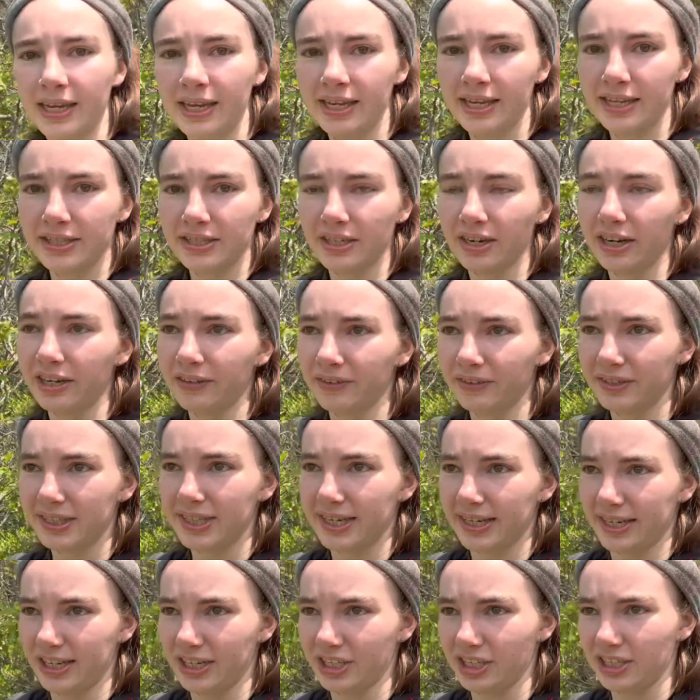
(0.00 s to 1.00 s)
Sorry, one
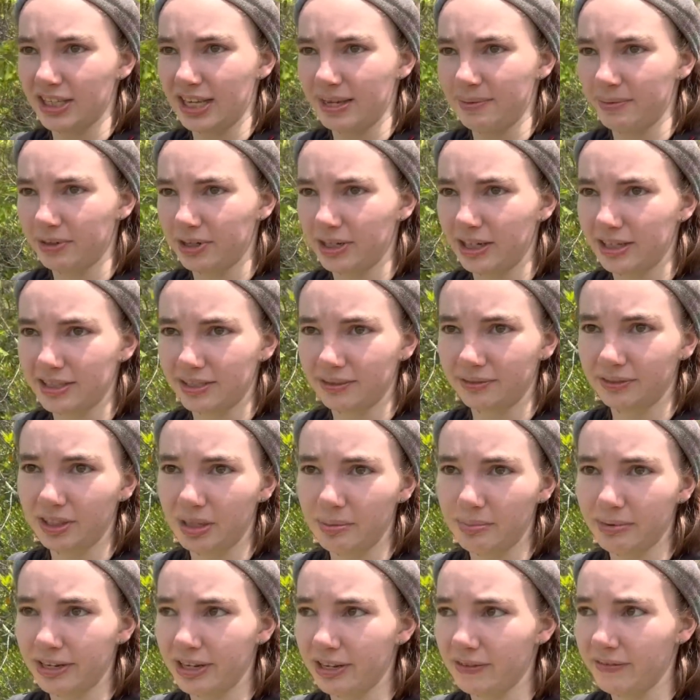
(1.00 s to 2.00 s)
second, just came across a really
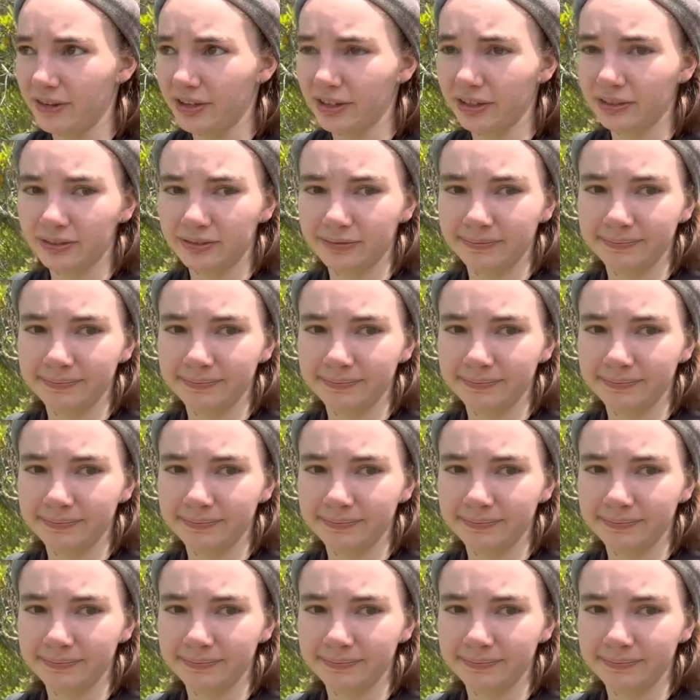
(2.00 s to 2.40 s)
pretty view.